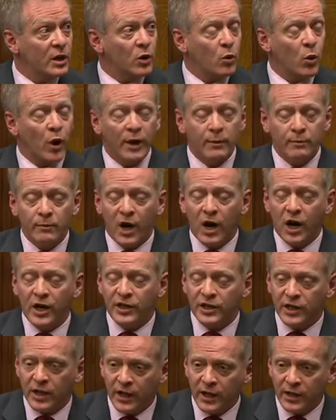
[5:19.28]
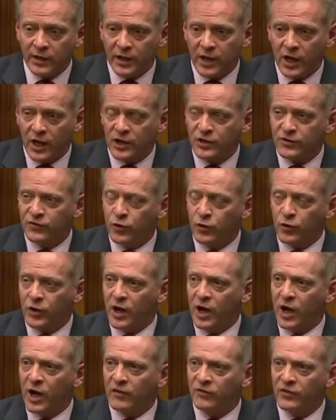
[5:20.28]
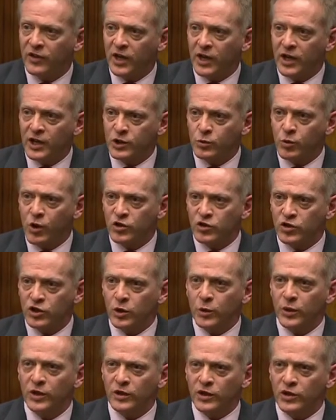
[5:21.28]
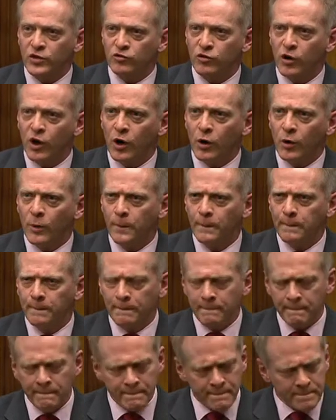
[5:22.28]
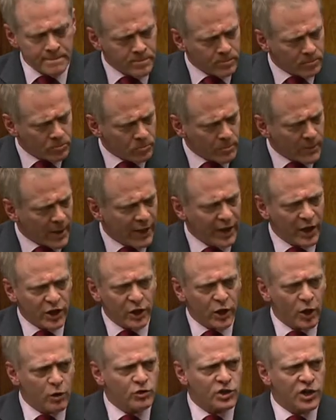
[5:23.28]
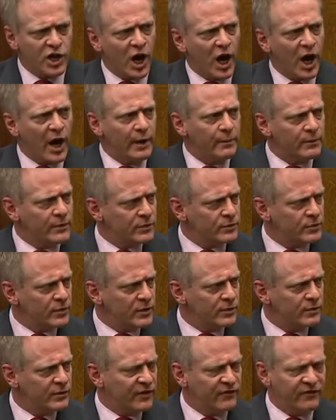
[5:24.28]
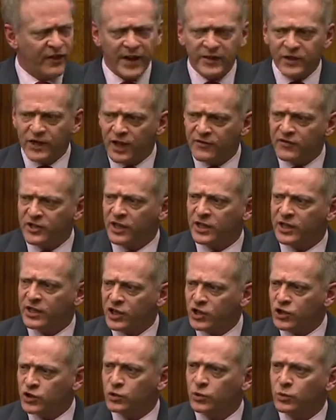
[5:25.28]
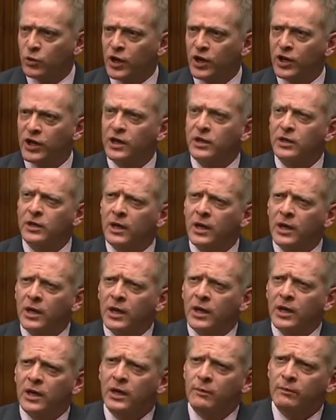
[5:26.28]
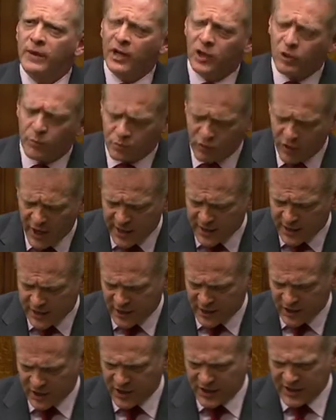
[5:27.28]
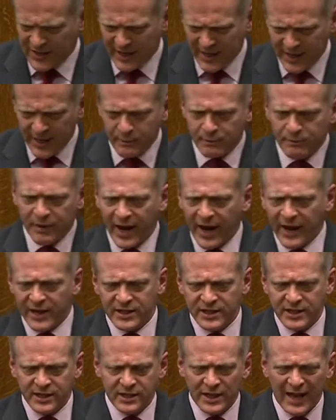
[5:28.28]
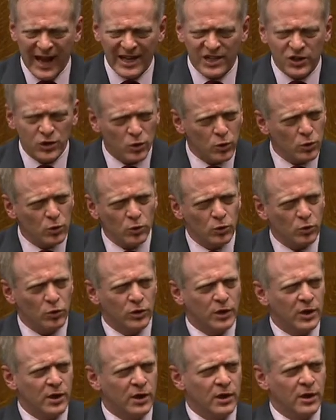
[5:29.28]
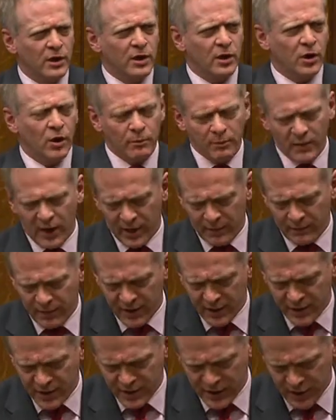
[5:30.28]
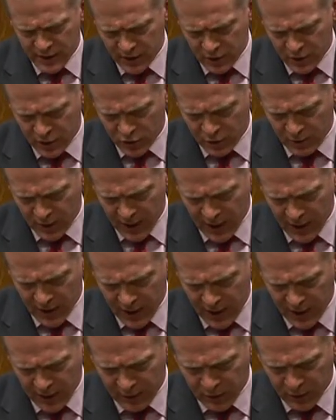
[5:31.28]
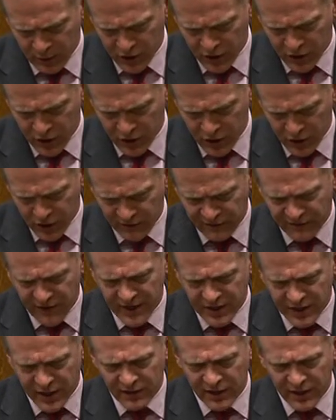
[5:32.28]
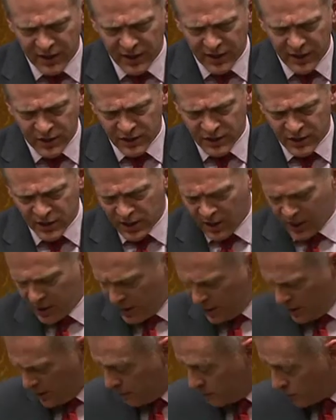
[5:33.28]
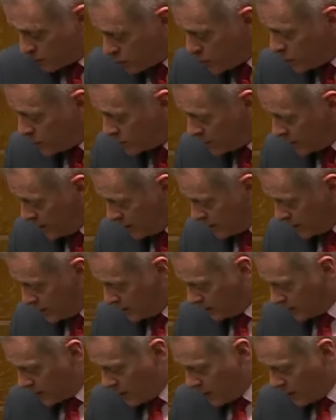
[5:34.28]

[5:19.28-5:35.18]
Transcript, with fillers: quite markedly in the last four and a half years whilst doing this role. And at no time, the fact that I've done additional work in, in medical practice, has that impacted at all on my ability to be a politician. In fact, I think it has improved it.